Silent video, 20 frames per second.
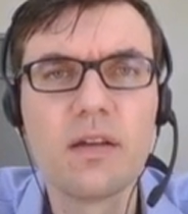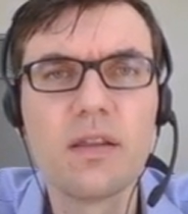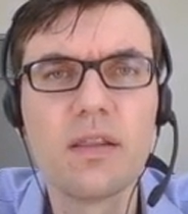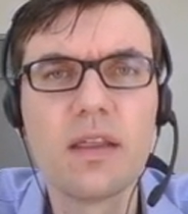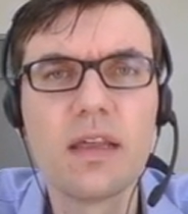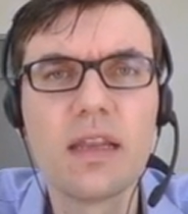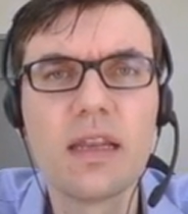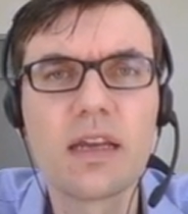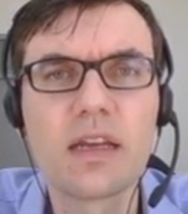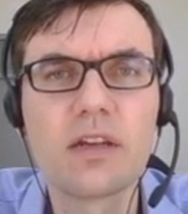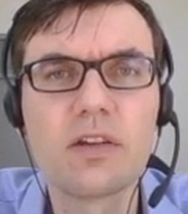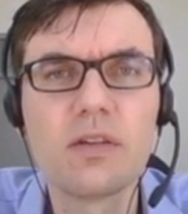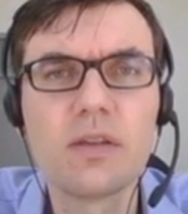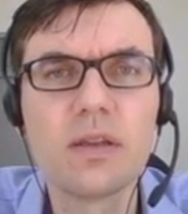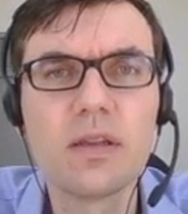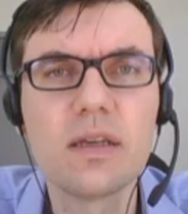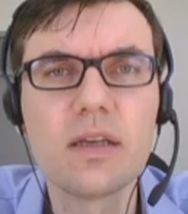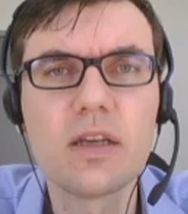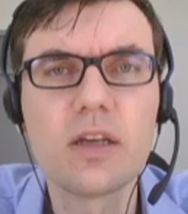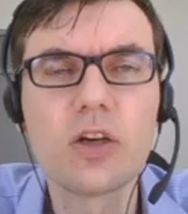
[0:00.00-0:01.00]
the
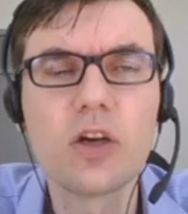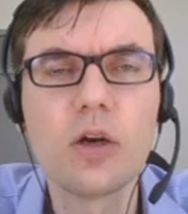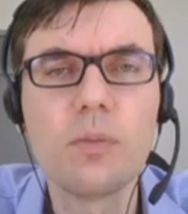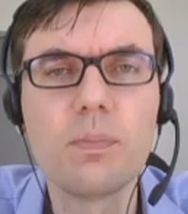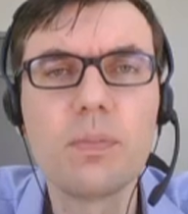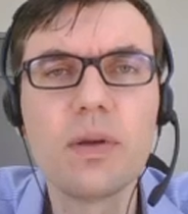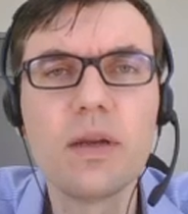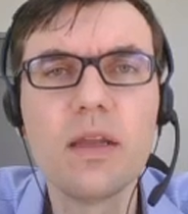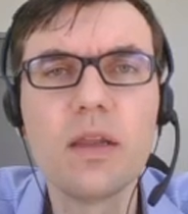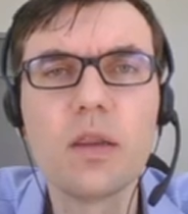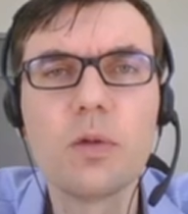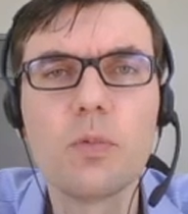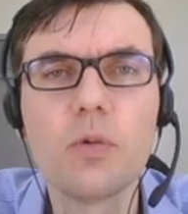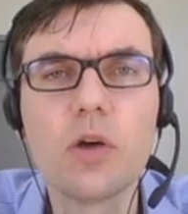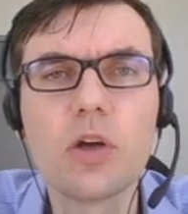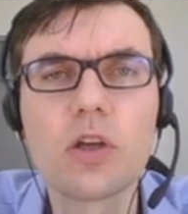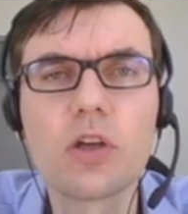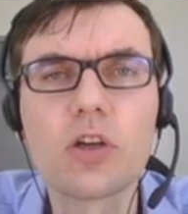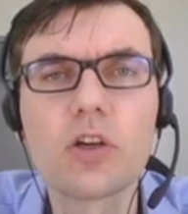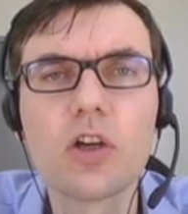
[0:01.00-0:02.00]
electricity company, the
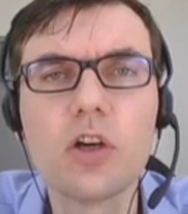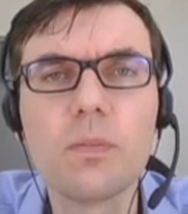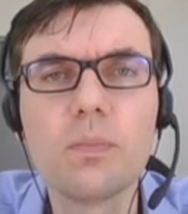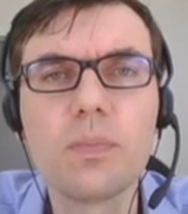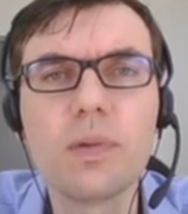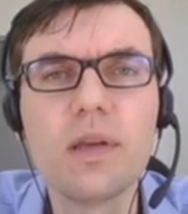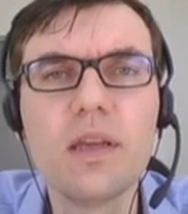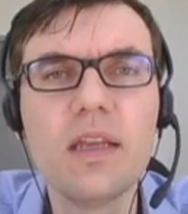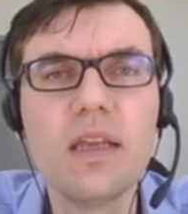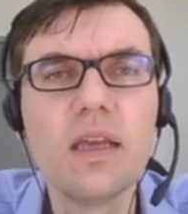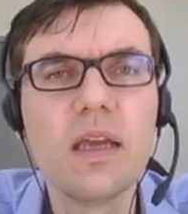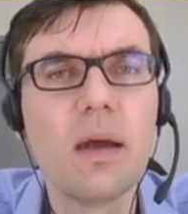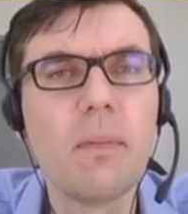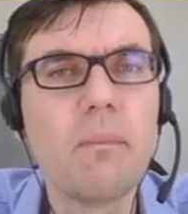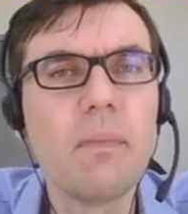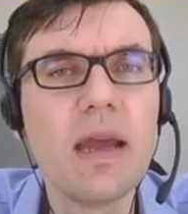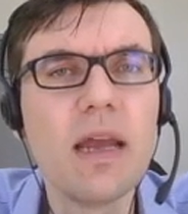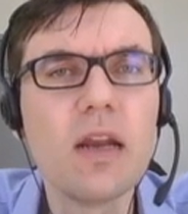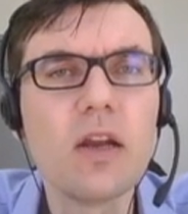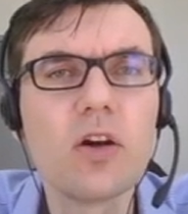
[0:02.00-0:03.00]
water company, a
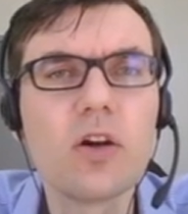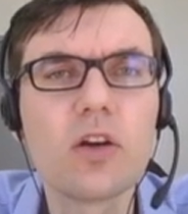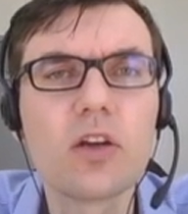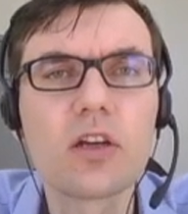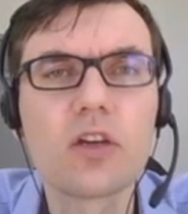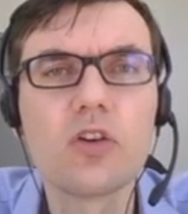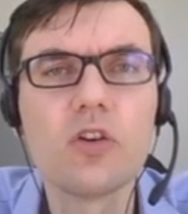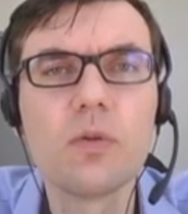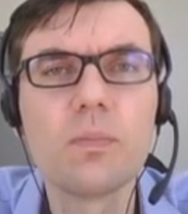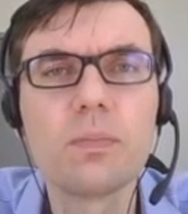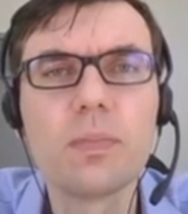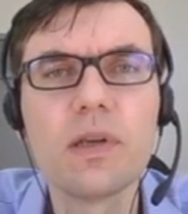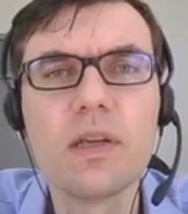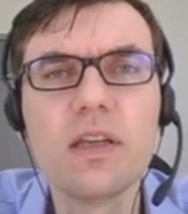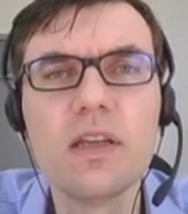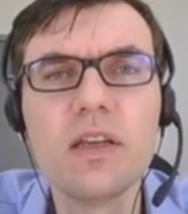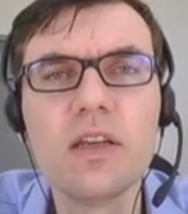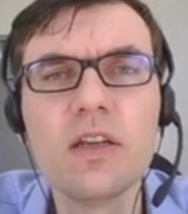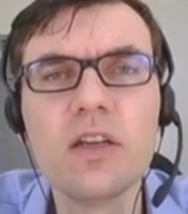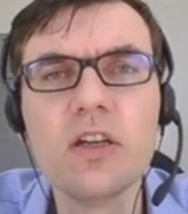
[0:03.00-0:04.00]
mail order
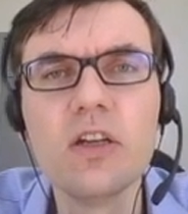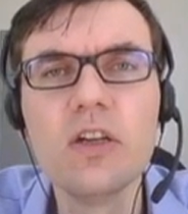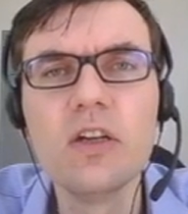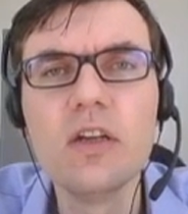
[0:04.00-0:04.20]
company,